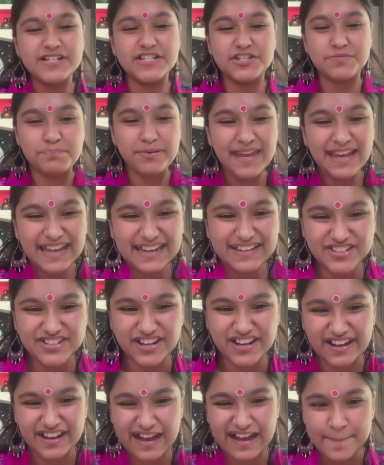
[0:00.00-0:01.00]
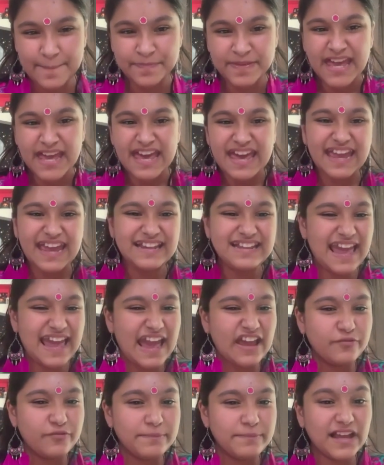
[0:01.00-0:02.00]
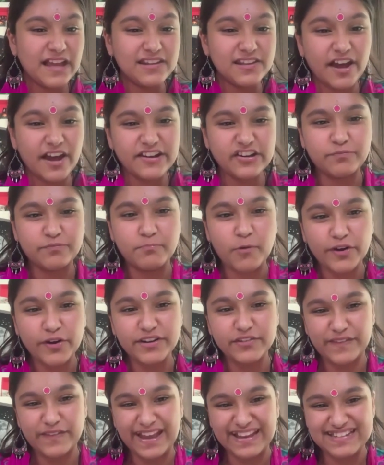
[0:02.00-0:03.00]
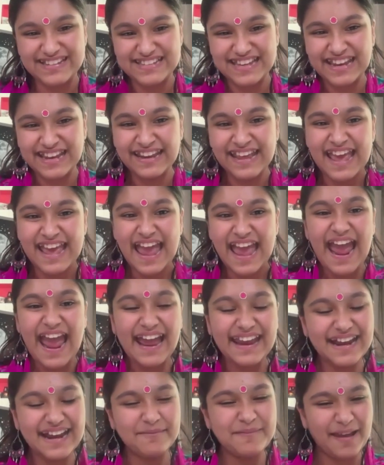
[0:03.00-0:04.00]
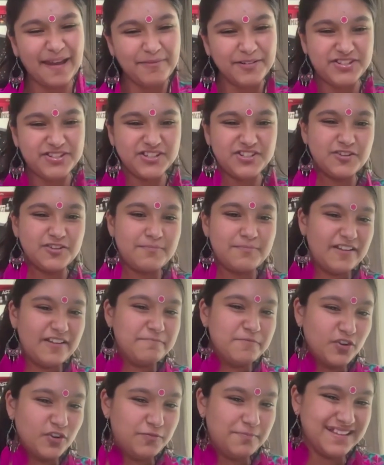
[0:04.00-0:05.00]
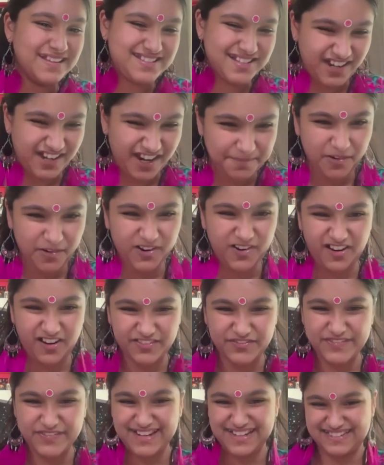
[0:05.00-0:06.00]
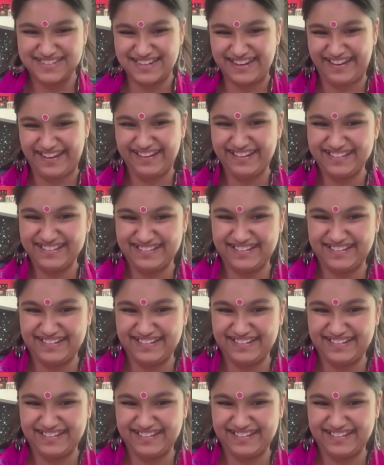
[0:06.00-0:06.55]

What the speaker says: speaking to her, it gave me a lot of motivation, and I'm able to do my movements a lot more confidently.